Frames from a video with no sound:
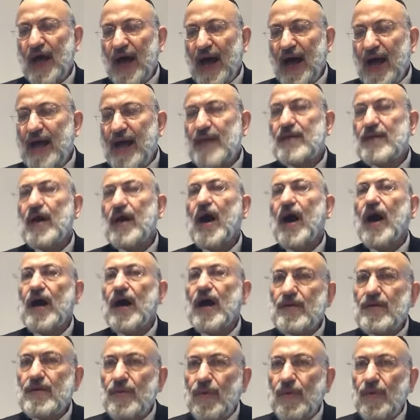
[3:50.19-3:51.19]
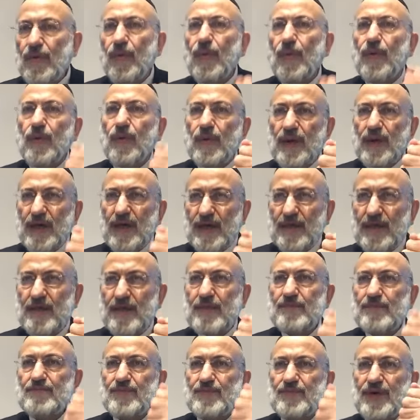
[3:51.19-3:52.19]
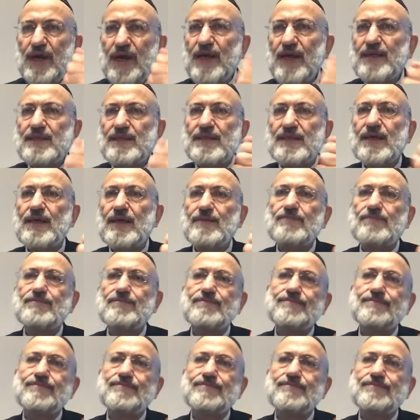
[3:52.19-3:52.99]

And I will praise him.